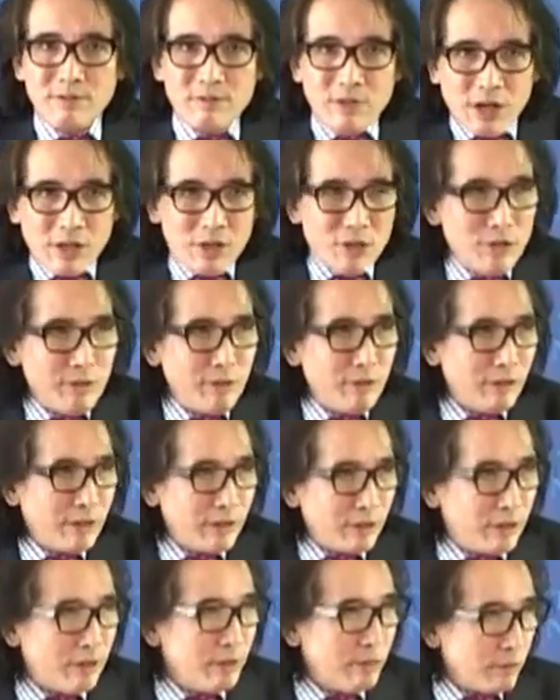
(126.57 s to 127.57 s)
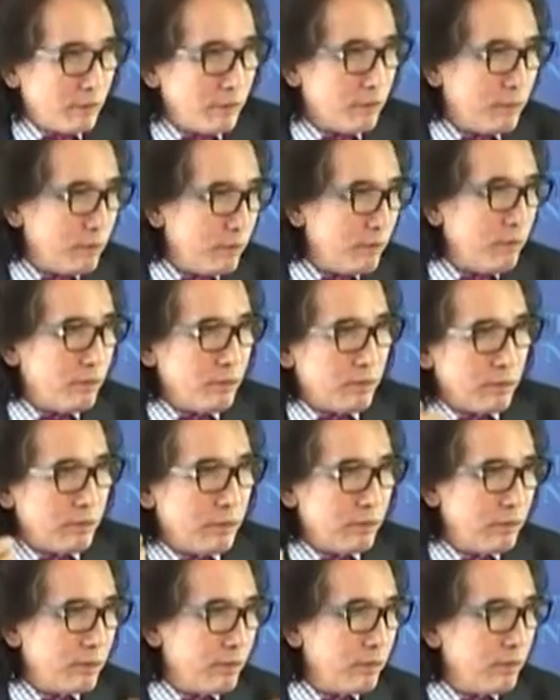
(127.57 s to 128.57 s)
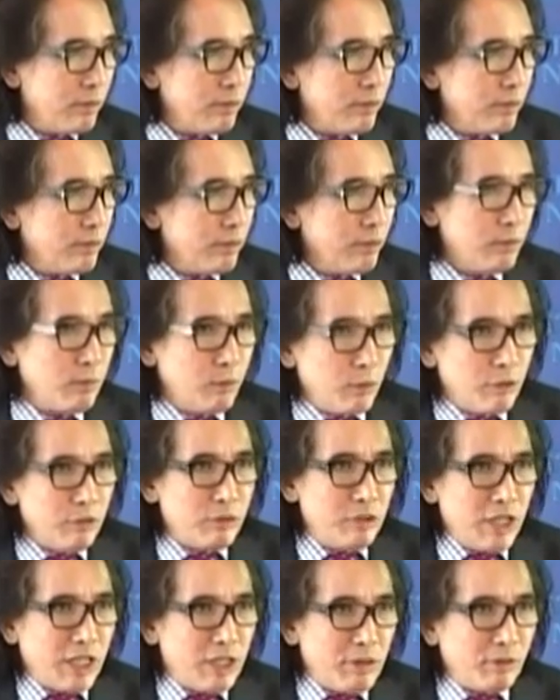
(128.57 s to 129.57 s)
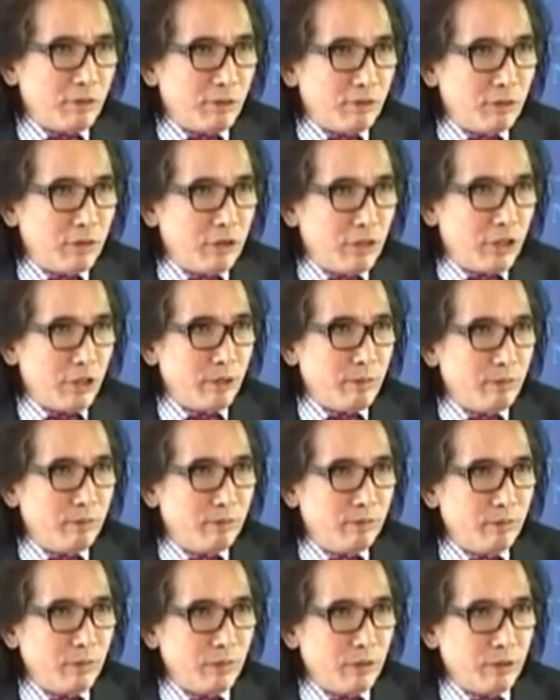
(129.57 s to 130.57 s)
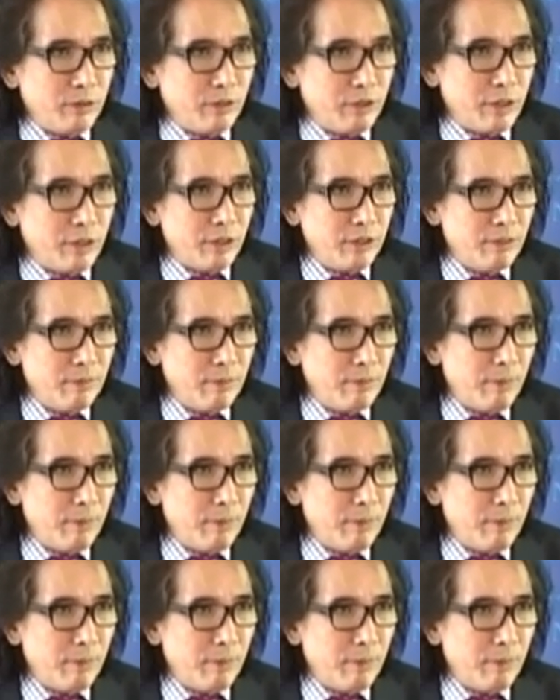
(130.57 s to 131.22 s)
Vayu is more general term, you see.